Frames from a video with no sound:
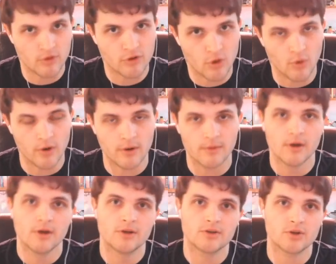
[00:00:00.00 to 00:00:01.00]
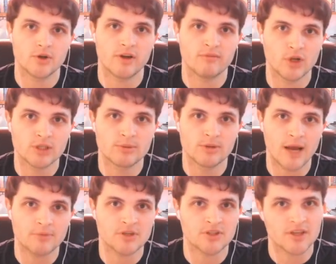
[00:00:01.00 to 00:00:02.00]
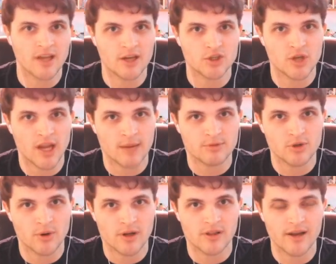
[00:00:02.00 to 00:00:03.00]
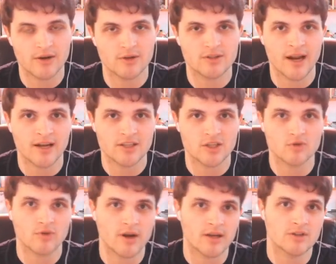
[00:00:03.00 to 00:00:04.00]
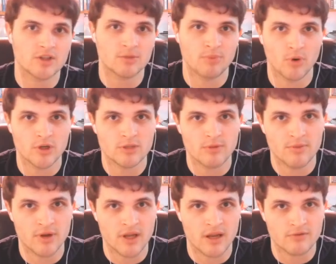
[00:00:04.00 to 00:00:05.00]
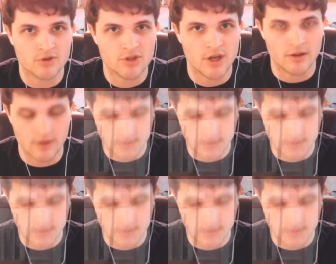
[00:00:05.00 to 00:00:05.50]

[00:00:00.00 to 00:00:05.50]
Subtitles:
core. So you have multiple options in case your games are going later. Tiny's a great support to be picking for scaling.